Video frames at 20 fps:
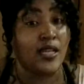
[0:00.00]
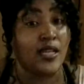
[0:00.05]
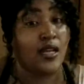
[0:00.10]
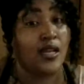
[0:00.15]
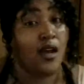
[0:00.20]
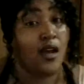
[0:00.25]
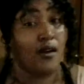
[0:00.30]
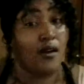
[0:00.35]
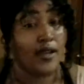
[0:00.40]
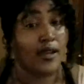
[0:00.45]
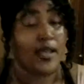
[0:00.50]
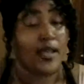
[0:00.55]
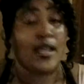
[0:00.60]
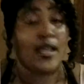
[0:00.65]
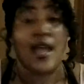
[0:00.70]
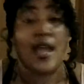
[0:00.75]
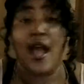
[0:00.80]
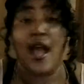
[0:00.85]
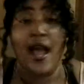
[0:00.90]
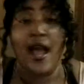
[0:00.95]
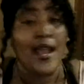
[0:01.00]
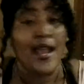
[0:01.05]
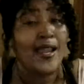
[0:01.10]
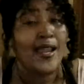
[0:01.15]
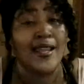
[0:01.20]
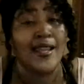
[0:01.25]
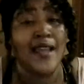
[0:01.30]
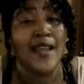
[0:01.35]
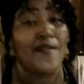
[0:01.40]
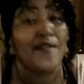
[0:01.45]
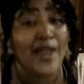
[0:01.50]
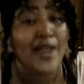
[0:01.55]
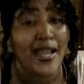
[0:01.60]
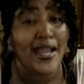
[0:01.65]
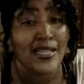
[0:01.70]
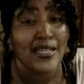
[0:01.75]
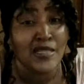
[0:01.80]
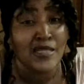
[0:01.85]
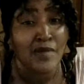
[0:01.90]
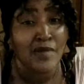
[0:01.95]
Okay, I ain't never had
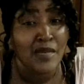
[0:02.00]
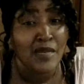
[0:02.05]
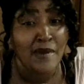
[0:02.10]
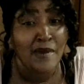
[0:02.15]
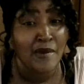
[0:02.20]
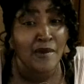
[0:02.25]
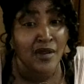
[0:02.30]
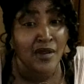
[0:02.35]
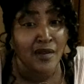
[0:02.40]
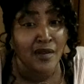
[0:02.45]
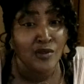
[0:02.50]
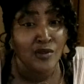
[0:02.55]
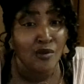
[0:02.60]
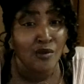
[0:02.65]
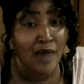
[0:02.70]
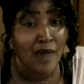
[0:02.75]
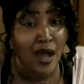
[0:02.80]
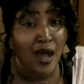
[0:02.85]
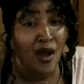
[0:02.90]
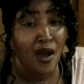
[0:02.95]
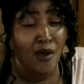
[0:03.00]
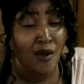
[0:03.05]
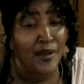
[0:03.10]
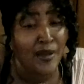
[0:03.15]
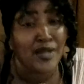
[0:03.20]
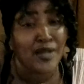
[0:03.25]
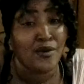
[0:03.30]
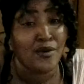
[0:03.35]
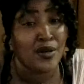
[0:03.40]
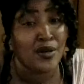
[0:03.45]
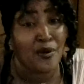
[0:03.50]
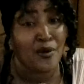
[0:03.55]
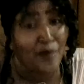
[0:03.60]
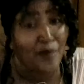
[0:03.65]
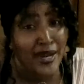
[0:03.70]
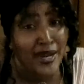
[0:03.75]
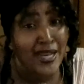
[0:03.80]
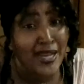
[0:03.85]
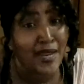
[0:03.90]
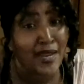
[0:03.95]
this many people come through my hallway during a
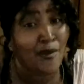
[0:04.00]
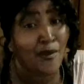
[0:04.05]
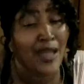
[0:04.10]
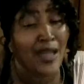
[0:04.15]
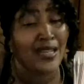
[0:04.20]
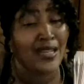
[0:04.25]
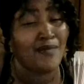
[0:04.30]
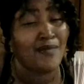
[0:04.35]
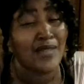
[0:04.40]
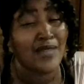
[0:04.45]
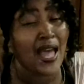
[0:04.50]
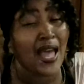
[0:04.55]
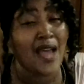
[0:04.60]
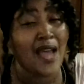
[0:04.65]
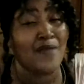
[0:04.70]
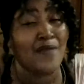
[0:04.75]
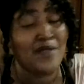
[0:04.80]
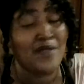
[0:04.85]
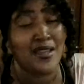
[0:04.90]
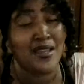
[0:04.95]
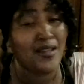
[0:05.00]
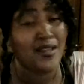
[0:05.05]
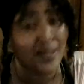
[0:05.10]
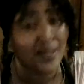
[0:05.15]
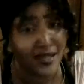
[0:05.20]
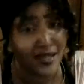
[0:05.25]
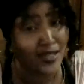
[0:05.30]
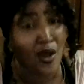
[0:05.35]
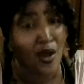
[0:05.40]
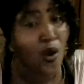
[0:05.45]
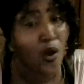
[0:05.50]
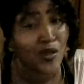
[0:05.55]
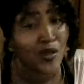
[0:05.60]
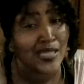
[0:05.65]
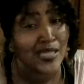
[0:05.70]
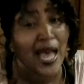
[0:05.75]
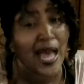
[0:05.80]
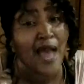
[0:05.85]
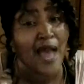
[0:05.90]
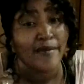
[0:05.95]
reading while I'm live and the whole
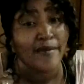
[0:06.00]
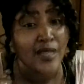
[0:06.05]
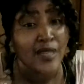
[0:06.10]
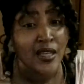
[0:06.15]
time.